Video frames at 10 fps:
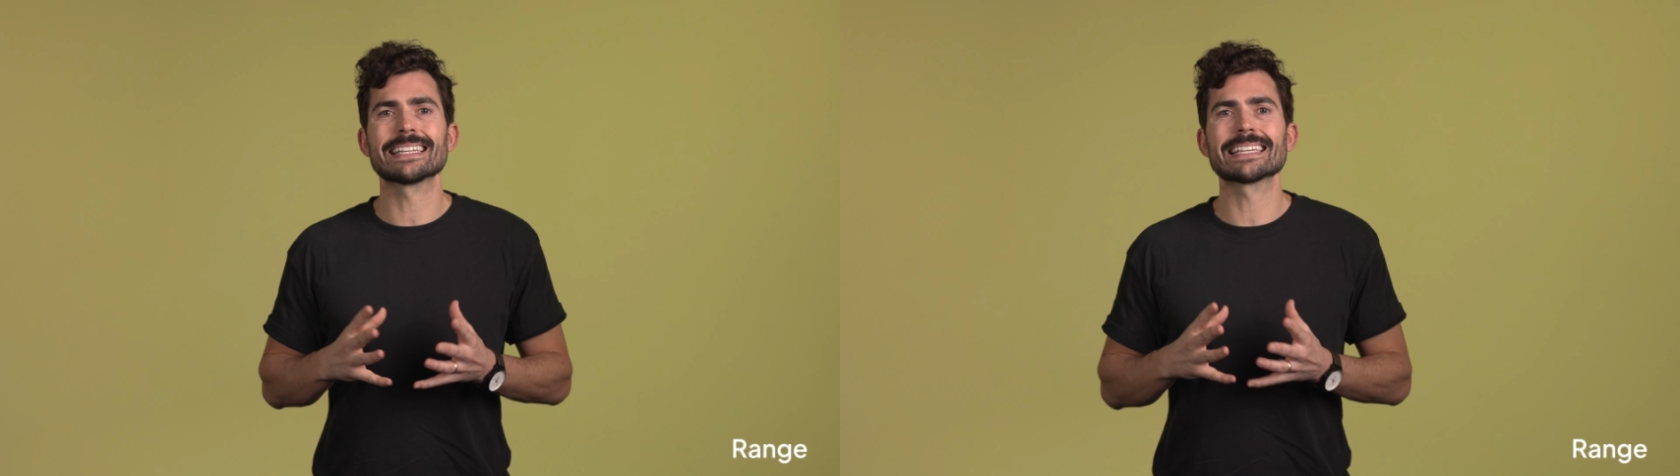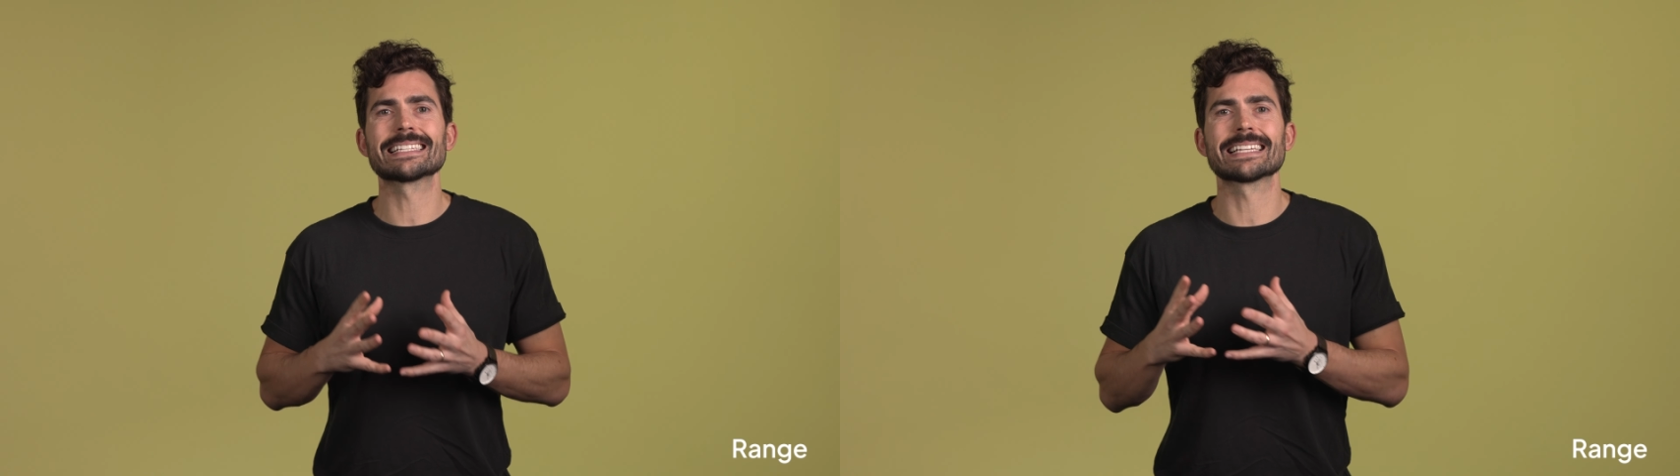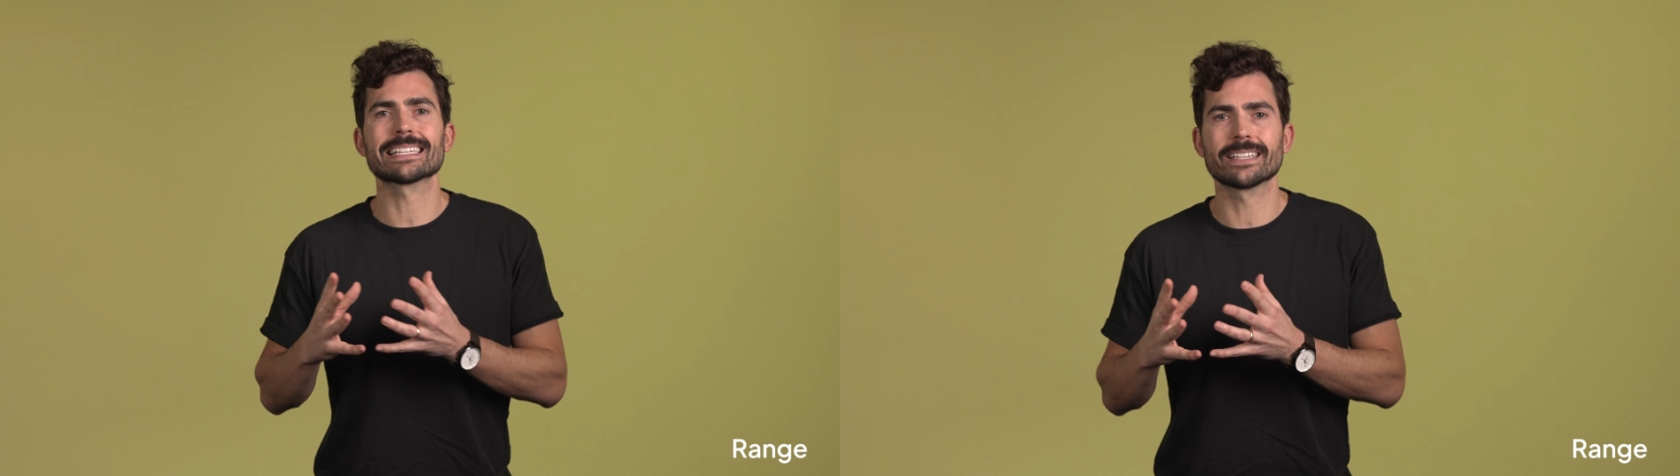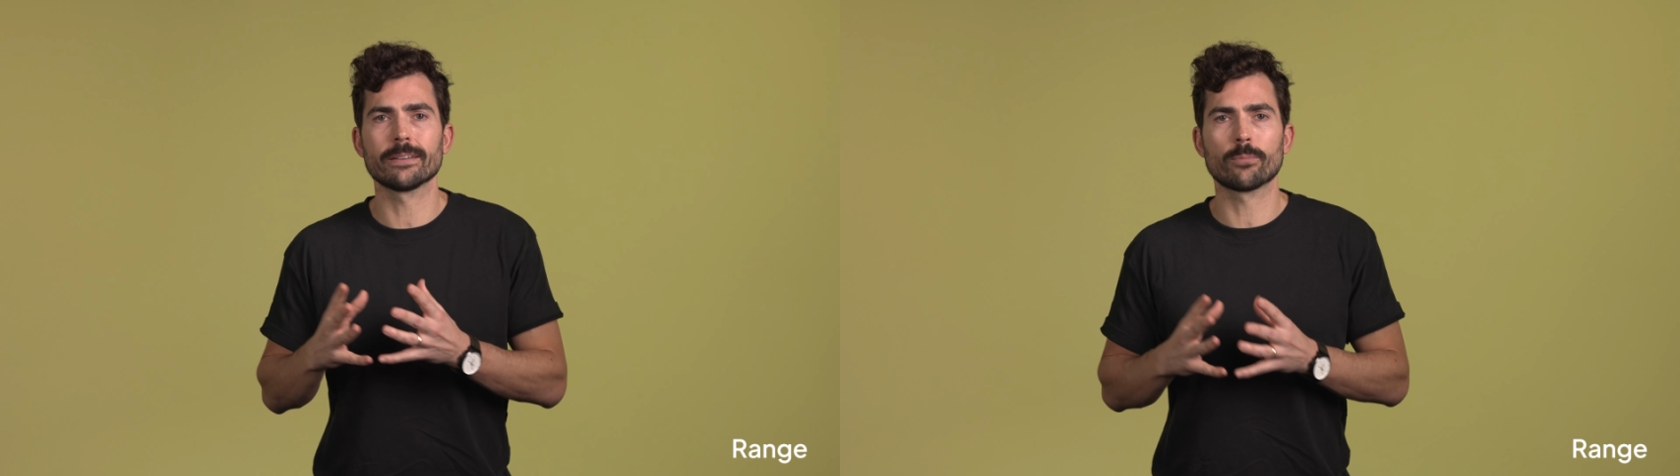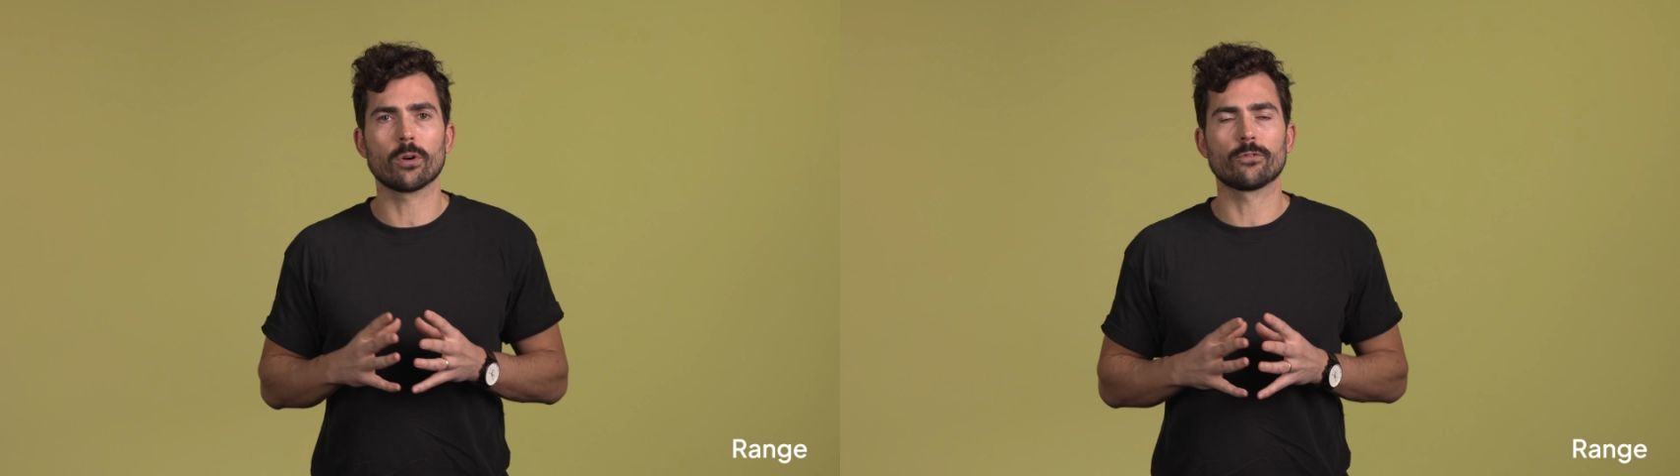an
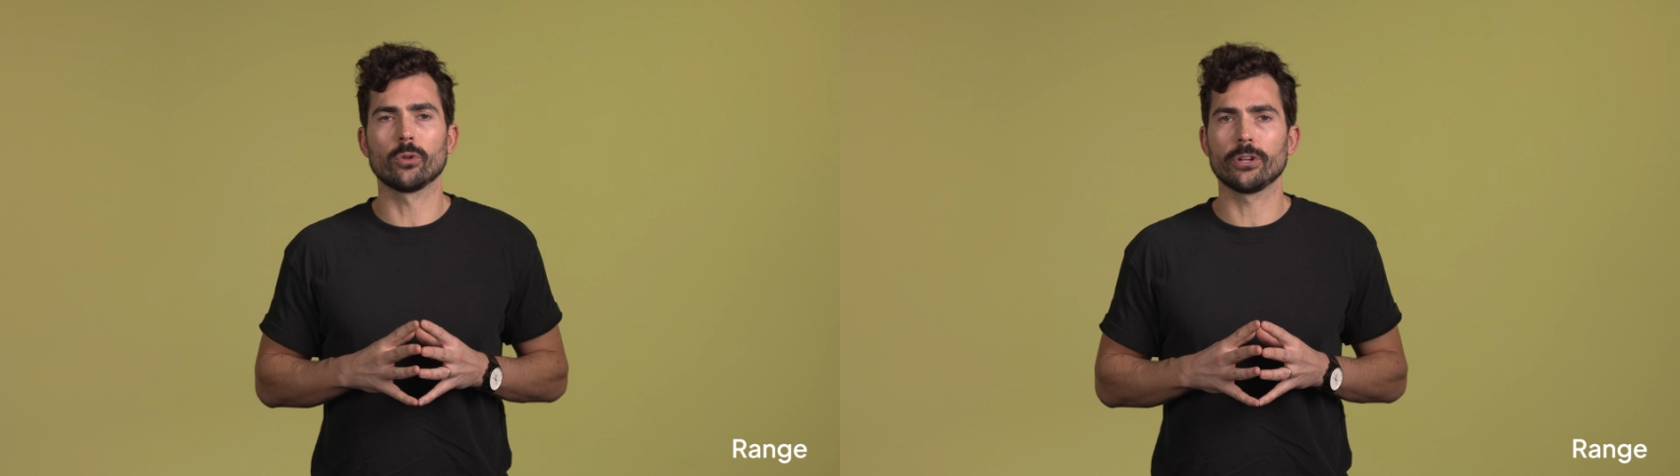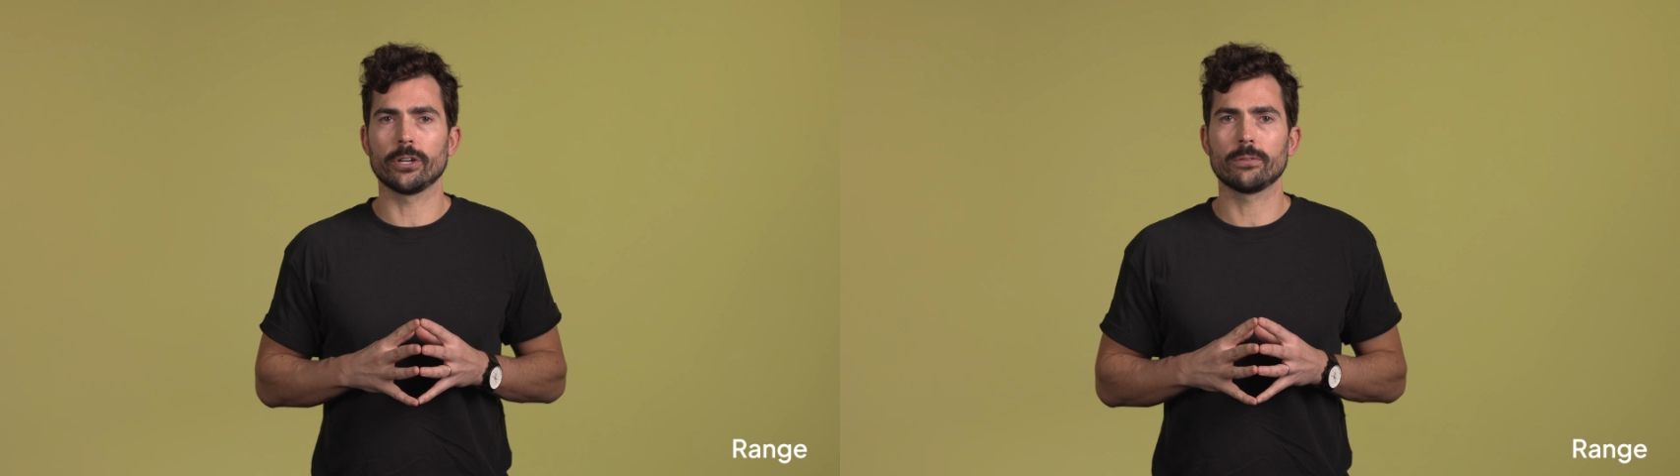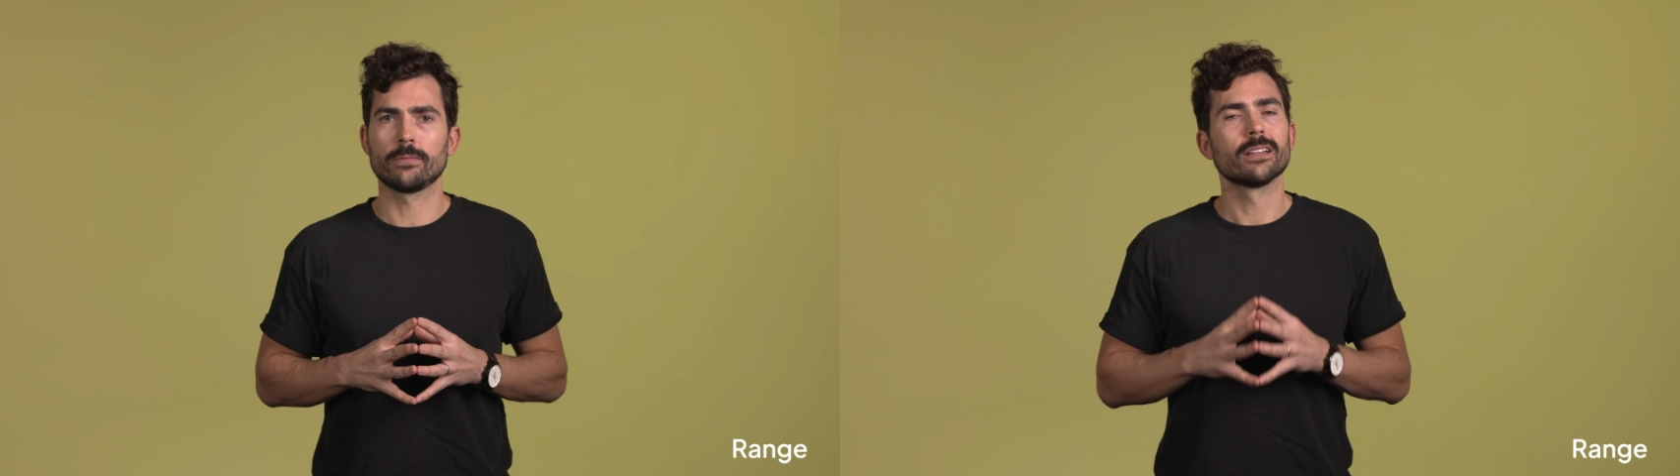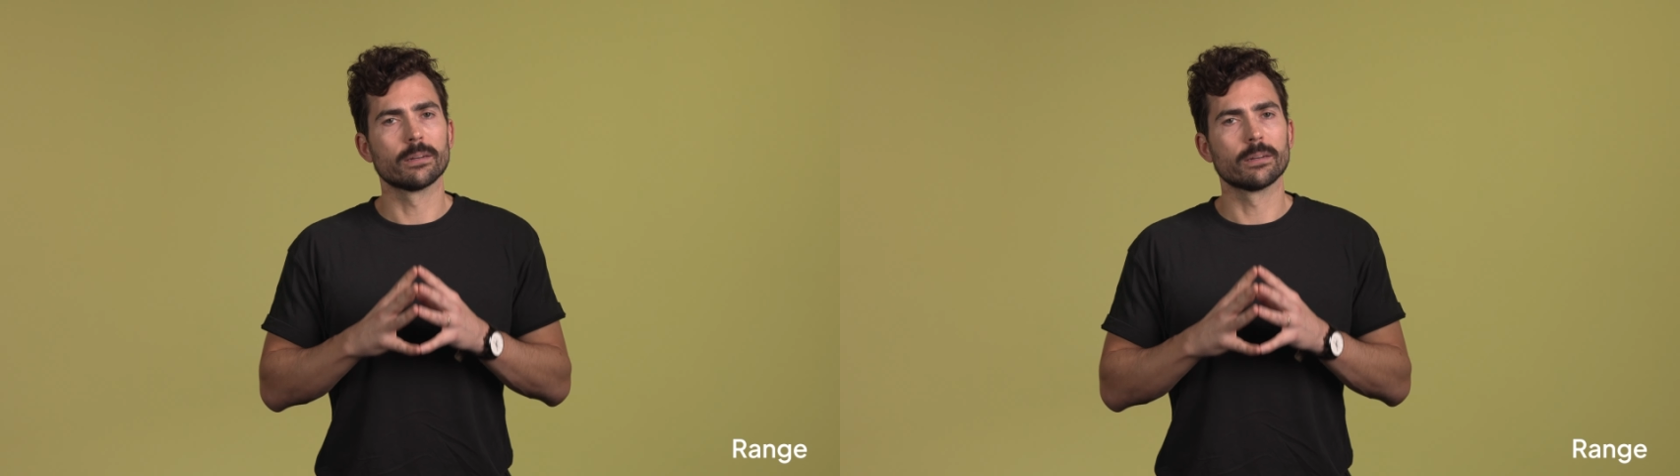existing portfolio,